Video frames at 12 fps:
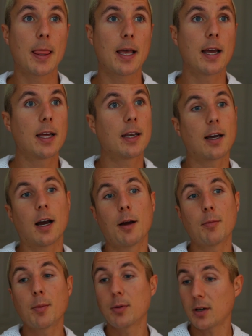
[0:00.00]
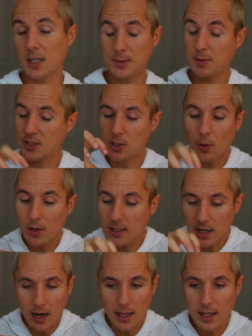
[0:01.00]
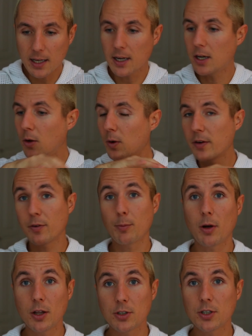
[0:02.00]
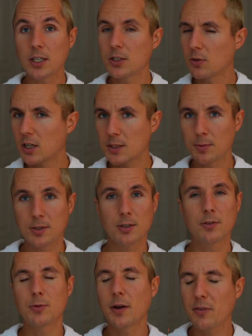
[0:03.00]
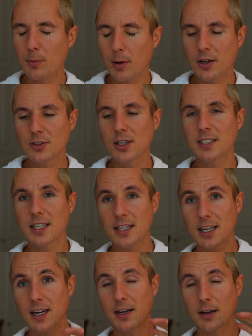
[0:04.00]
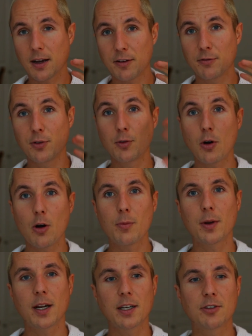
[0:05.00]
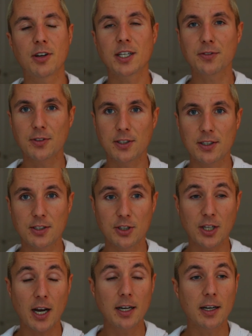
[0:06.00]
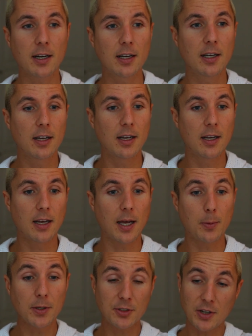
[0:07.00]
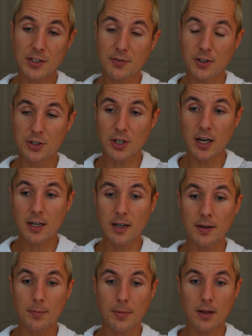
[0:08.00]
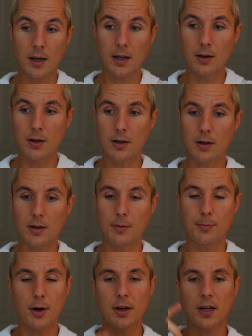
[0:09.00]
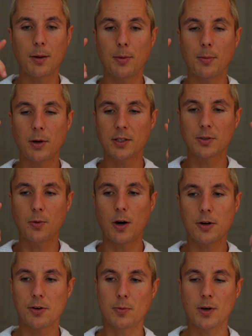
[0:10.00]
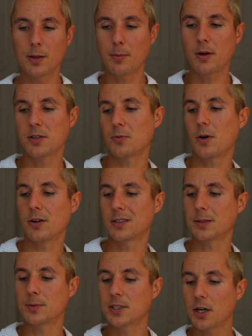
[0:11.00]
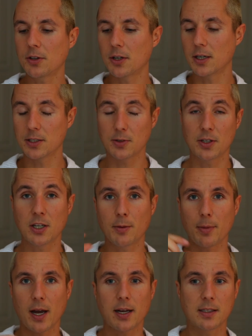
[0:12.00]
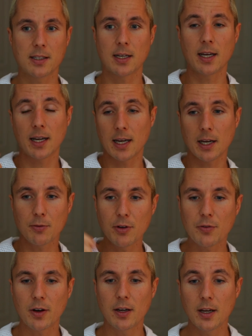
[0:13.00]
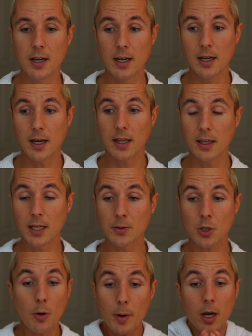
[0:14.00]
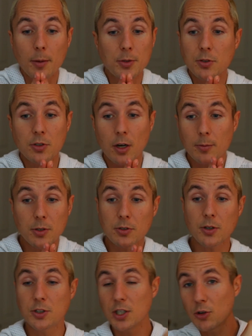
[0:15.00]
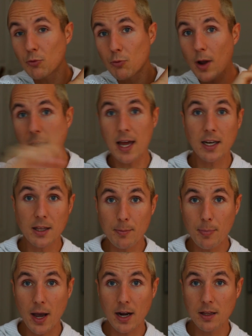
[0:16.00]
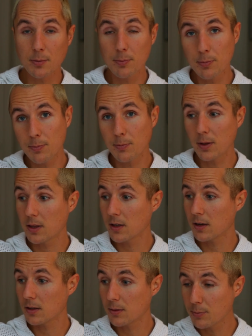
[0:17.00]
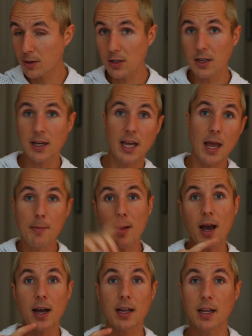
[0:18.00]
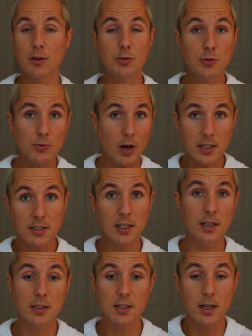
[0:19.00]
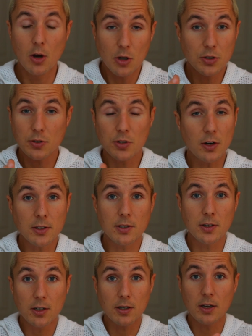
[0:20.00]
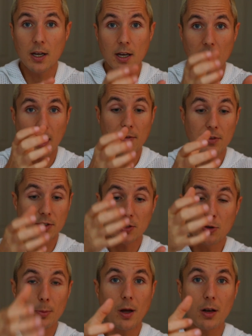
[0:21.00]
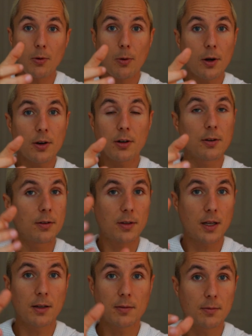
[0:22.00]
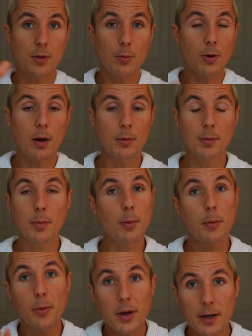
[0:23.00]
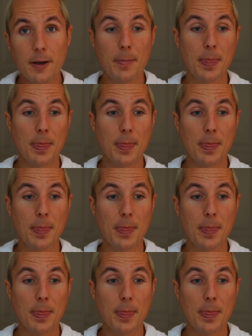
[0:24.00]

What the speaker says: And I remember I spent so long in Thailand, no one ever apologized, no customer service would ever apologize, and then I flew home and I had to transfer in China. And when I was transferring in China, I bought a couple bottles of water, and one of the bottles of water had some salt in it, so I took it back and said, hey, can I get a refund? And the lady was like, oh my God, I'm so sorry, I'm so sorry. And she like ran to the back of the building and came back and like was hustling and was like, so sorry, sir, here, have this new bottle of water. Like, no problem, blah, blah, blah.